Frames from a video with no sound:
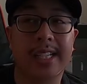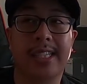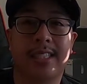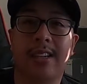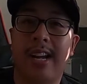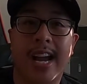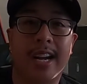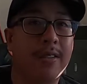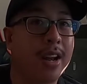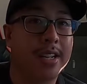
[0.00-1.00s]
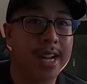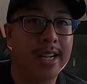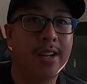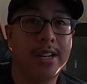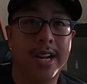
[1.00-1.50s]
and they start at around
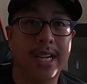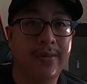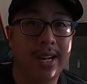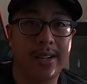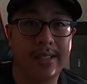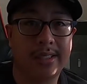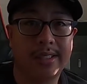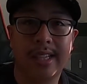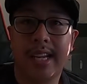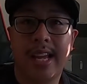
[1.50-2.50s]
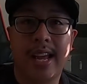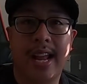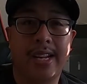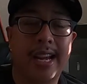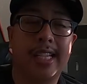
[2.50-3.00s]
$995.
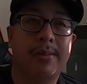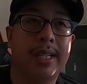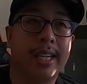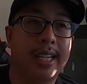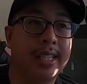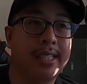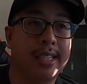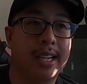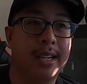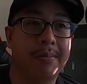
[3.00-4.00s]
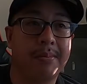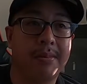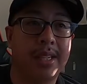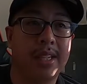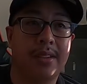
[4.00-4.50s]
And that is because,
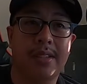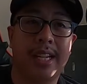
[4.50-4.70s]
you know,